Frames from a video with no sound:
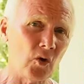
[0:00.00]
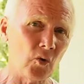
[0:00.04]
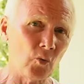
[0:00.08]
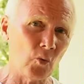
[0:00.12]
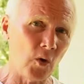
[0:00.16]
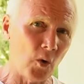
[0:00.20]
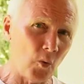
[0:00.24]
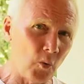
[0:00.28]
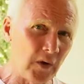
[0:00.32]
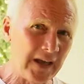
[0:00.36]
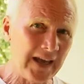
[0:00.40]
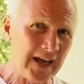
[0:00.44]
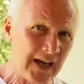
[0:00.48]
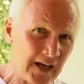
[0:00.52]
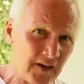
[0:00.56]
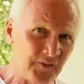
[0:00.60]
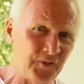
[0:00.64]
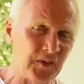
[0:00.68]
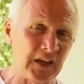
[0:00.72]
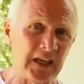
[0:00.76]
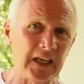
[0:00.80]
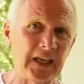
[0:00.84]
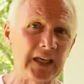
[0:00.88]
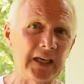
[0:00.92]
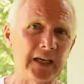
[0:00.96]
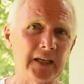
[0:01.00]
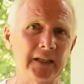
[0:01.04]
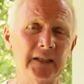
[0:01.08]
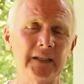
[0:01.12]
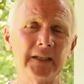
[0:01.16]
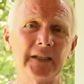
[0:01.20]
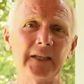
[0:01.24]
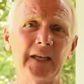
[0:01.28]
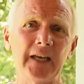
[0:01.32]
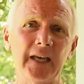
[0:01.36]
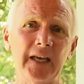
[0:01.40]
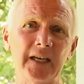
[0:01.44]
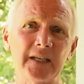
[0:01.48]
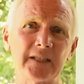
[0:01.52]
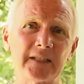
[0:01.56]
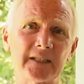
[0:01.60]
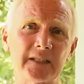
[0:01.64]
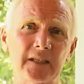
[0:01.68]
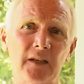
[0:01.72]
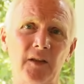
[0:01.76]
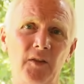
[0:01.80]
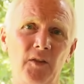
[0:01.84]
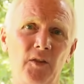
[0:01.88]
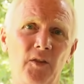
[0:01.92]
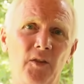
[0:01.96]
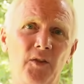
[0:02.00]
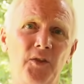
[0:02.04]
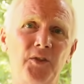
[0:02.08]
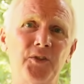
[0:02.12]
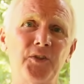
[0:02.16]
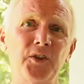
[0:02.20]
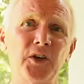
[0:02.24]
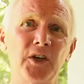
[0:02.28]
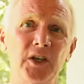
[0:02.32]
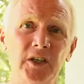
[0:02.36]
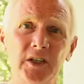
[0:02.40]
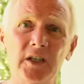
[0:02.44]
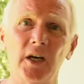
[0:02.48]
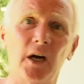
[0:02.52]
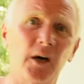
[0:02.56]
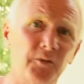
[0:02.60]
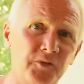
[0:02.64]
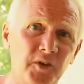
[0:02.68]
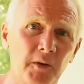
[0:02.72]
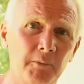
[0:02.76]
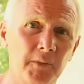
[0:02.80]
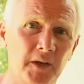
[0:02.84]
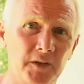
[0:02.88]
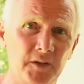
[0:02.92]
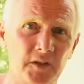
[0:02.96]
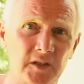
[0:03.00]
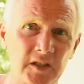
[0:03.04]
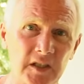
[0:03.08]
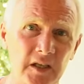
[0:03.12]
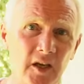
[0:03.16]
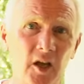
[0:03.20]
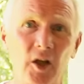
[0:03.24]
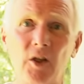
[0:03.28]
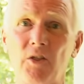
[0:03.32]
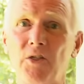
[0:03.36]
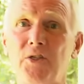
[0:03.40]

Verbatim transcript: what we have here is the government,